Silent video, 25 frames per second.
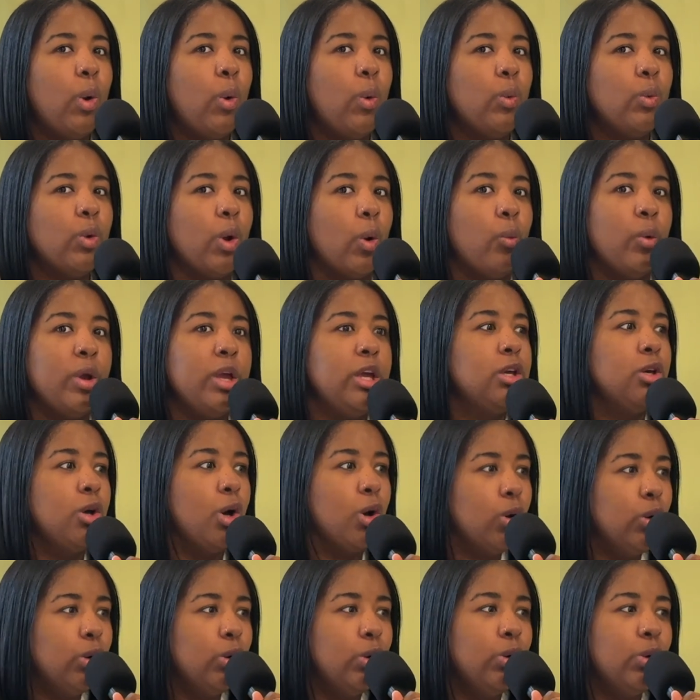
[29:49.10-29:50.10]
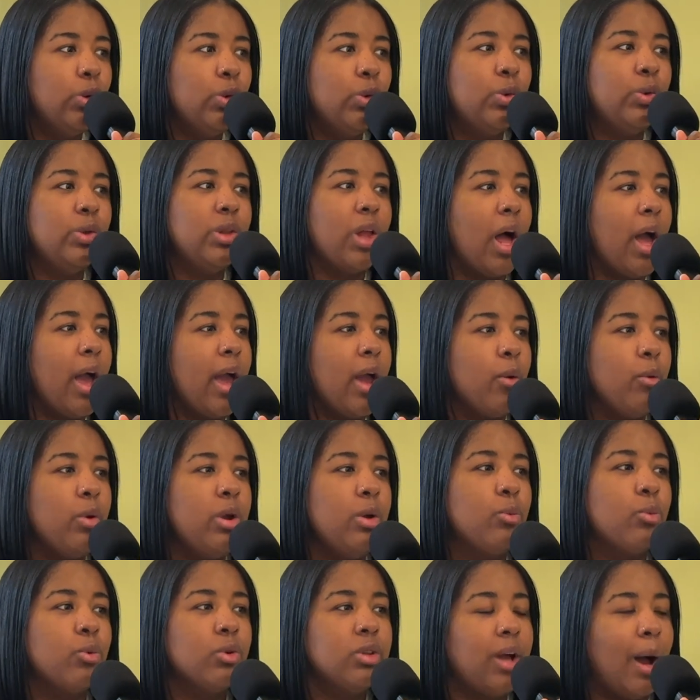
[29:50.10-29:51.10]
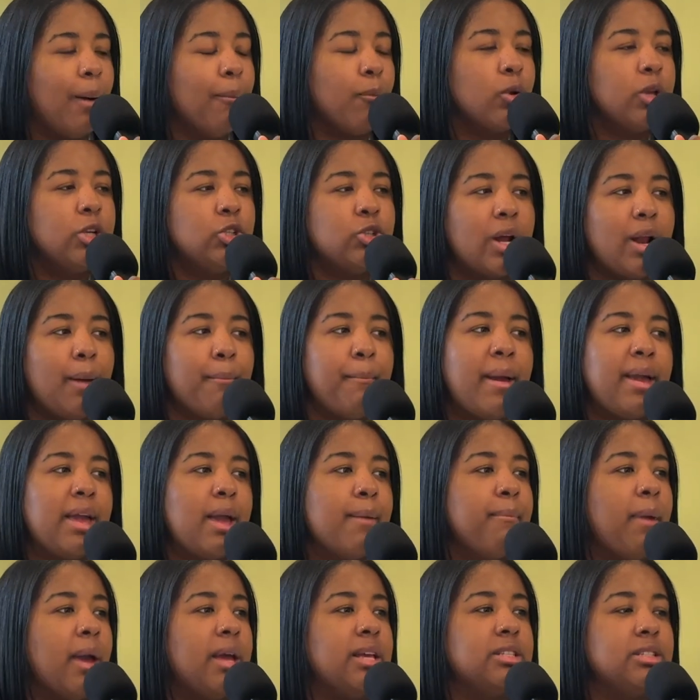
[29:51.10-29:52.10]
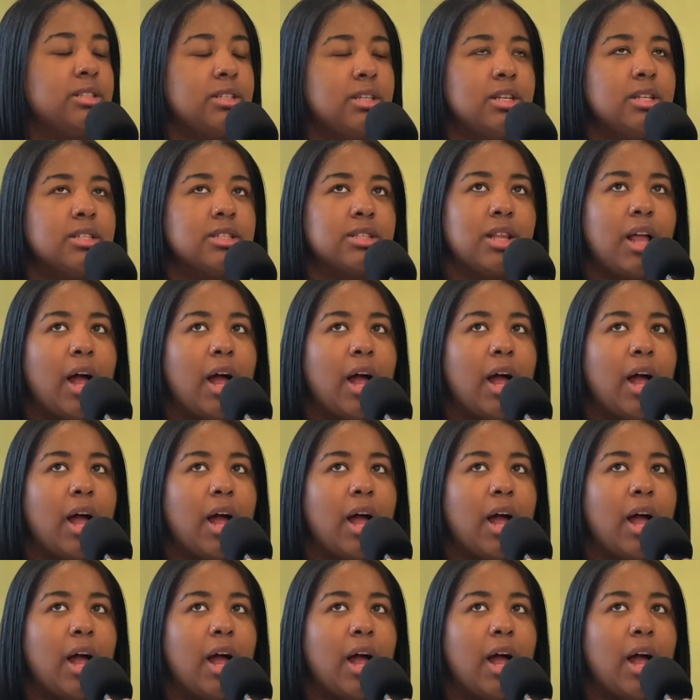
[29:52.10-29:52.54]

no, we cool. Like I'm really trying to make it make sense.